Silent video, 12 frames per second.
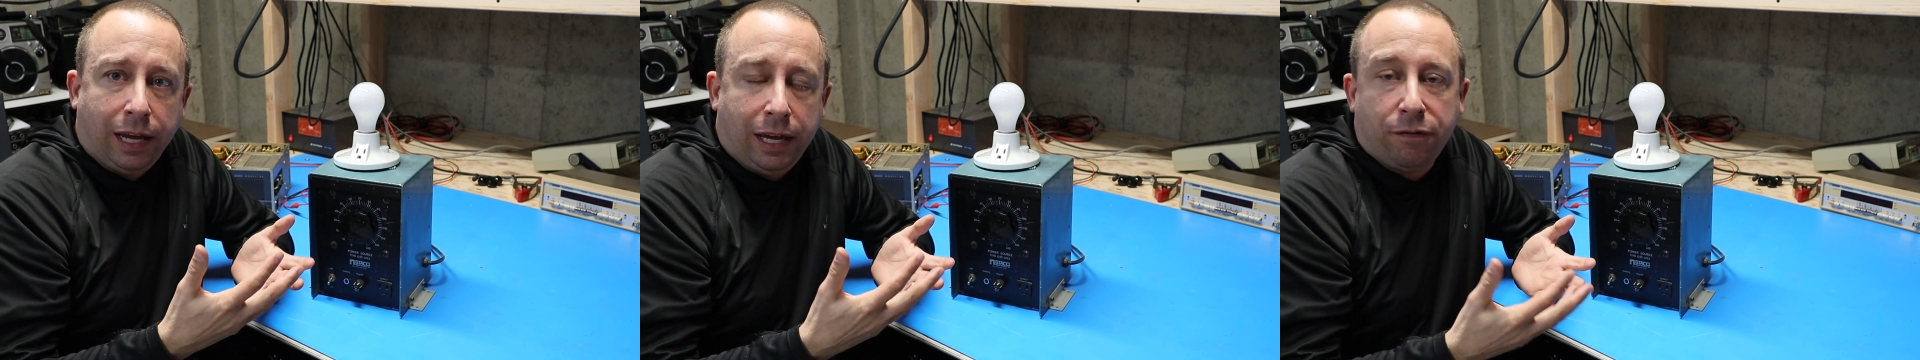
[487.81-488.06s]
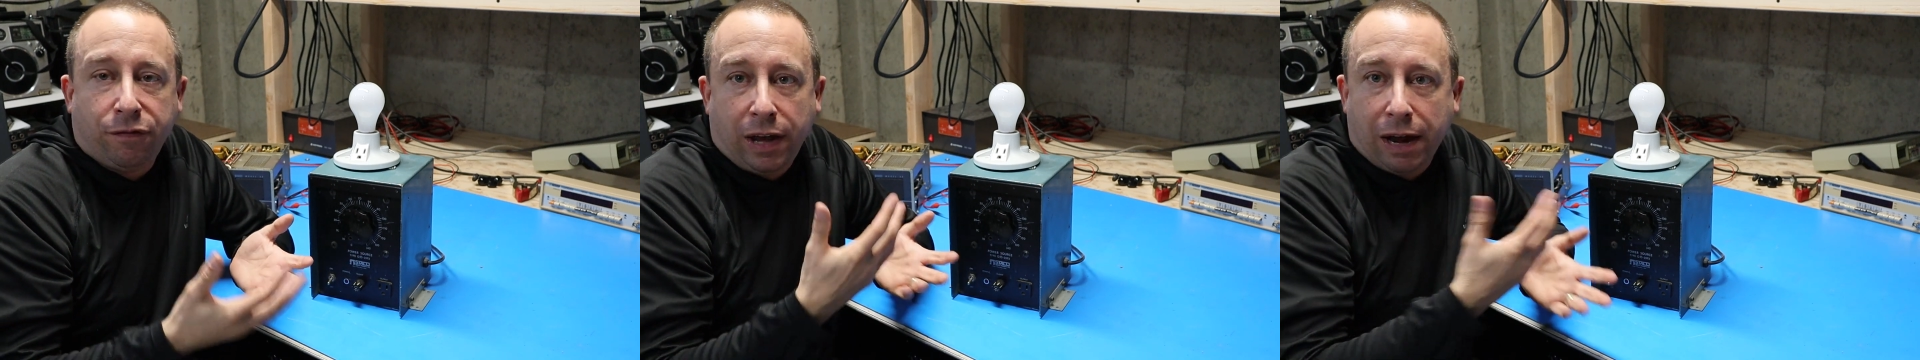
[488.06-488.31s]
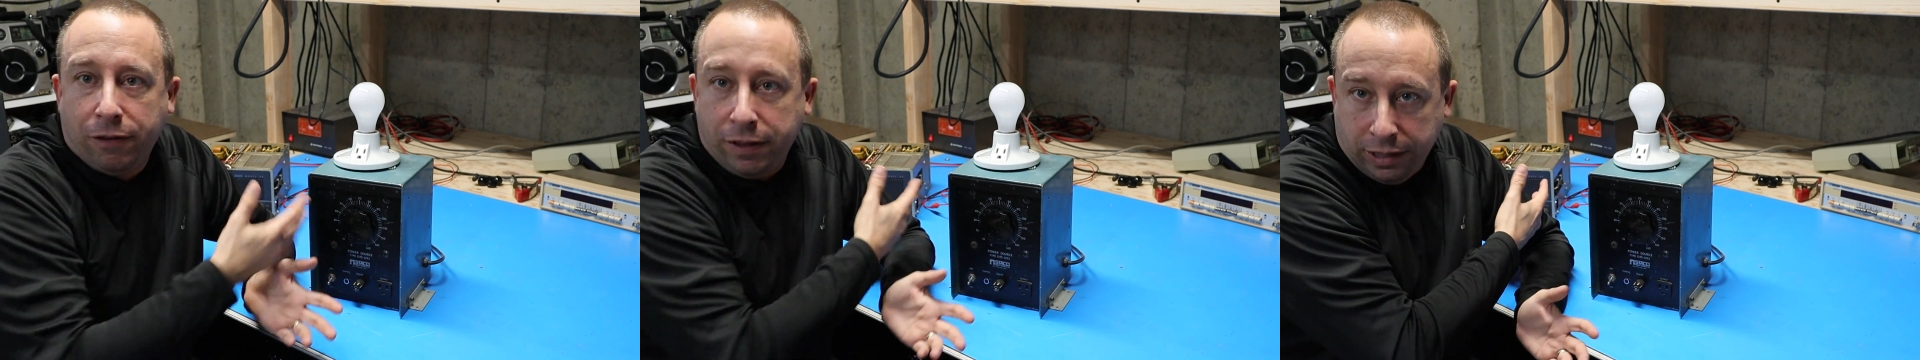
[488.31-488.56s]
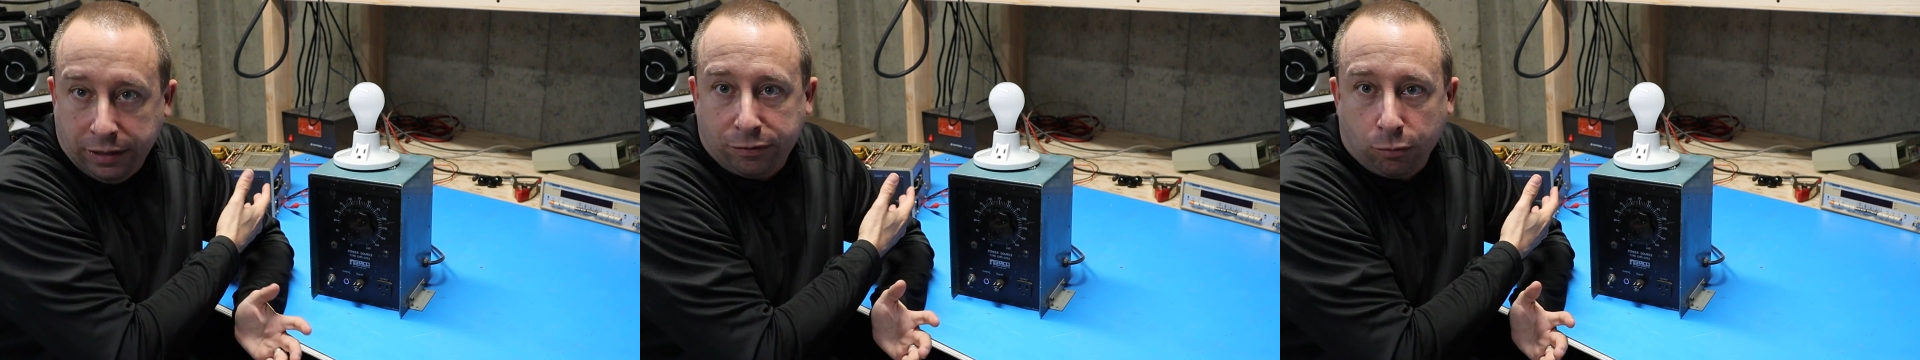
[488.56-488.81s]
if
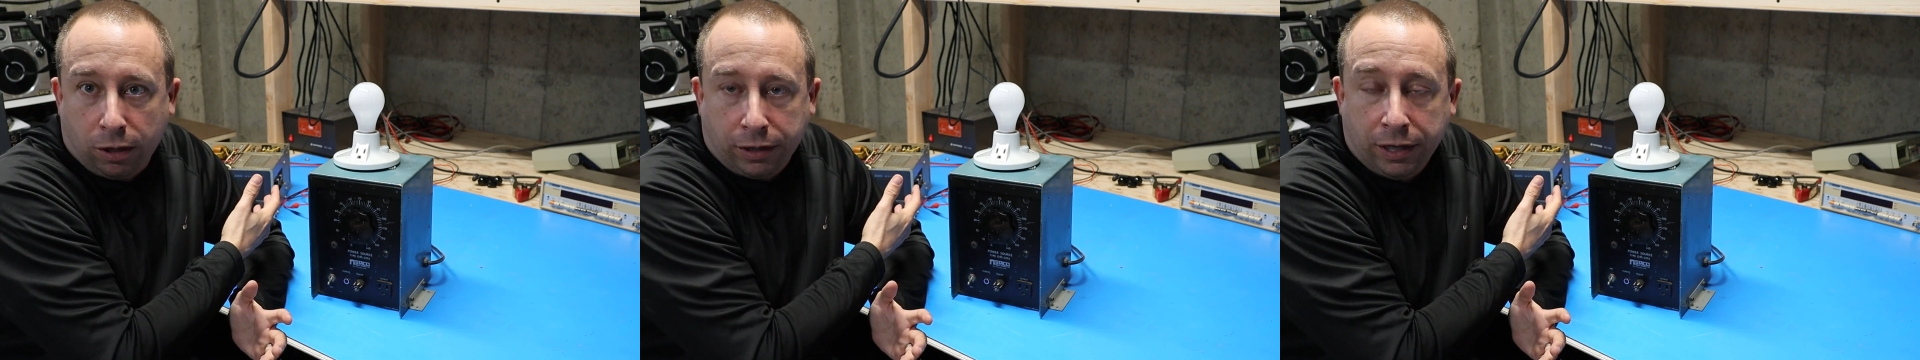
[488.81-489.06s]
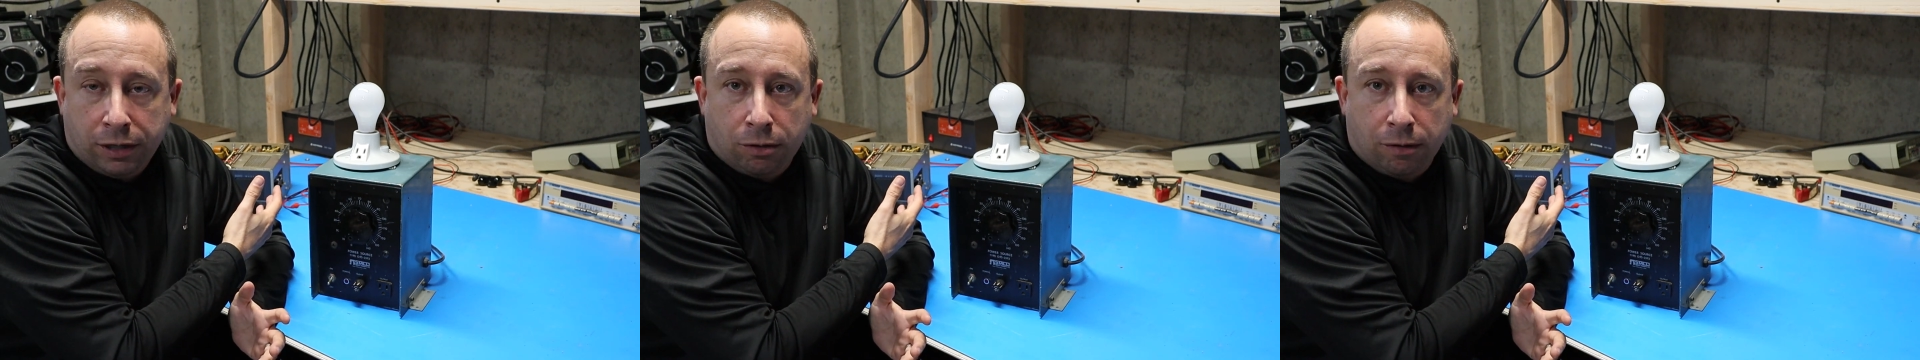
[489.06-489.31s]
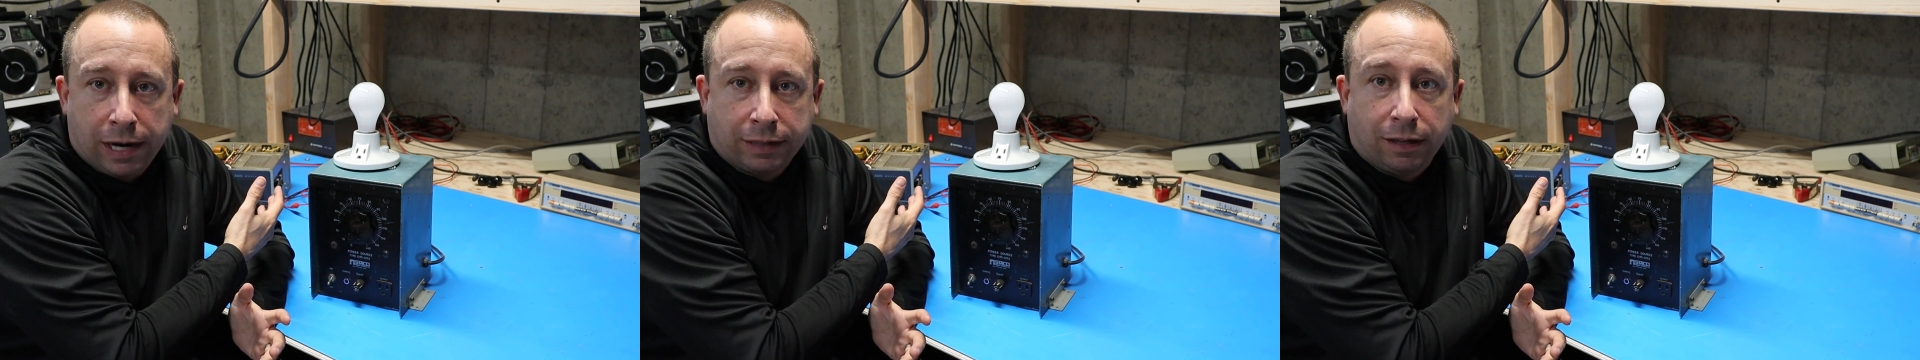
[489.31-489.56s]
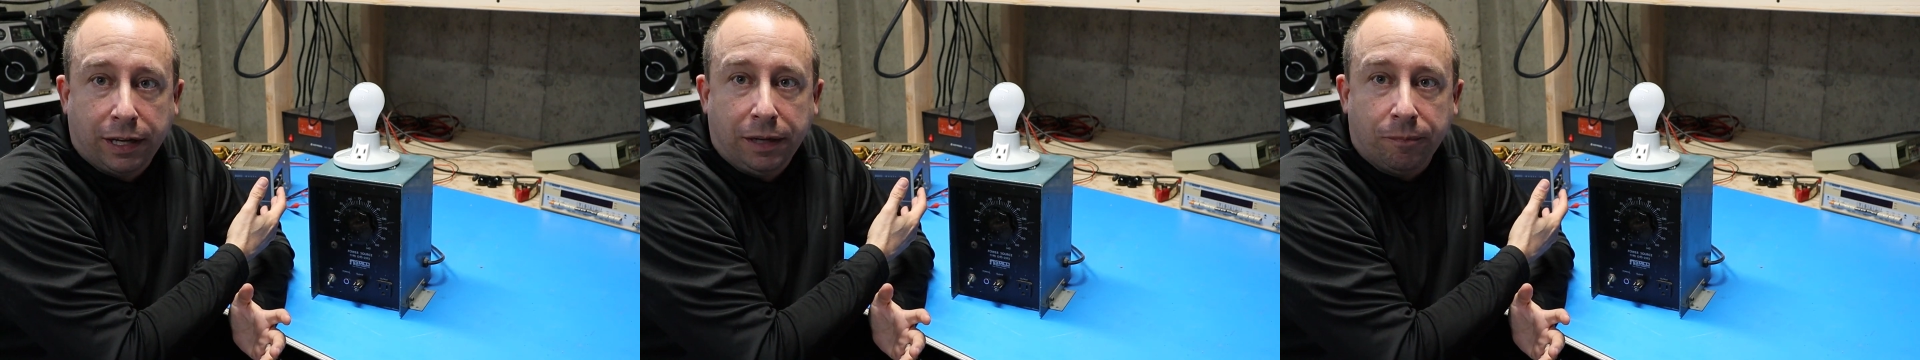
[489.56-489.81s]
everything is working
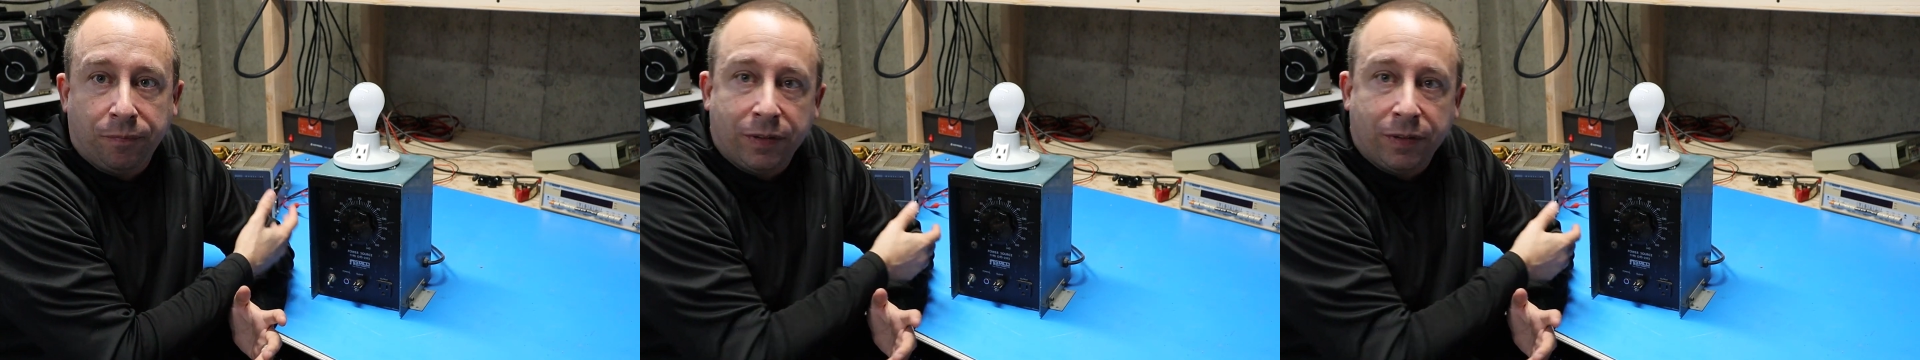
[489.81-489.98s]
correctly.